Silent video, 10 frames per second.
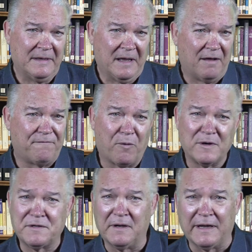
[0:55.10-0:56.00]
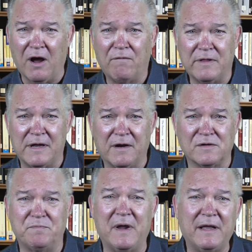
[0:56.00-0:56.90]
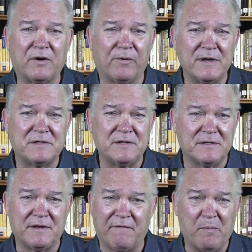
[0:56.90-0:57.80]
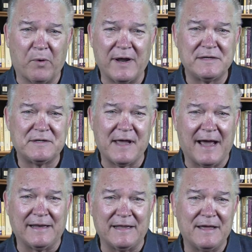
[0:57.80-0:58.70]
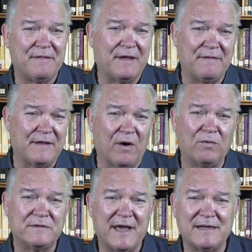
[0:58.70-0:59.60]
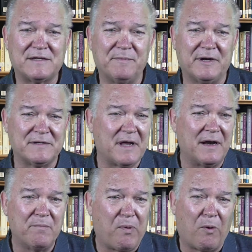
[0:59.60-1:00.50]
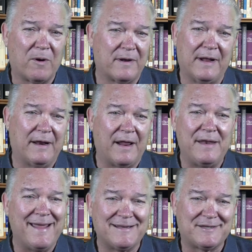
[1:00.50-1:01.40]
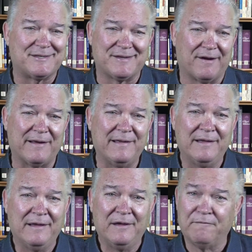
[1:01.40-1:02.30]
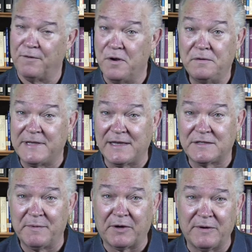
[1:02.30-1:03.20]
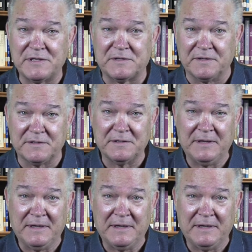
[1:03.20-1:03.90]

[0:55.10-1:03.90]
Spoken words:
Unfortunately, over the years, many Christians have embraced the idea that the Old Testament is unimportant and unnecessary for New Testament Christians,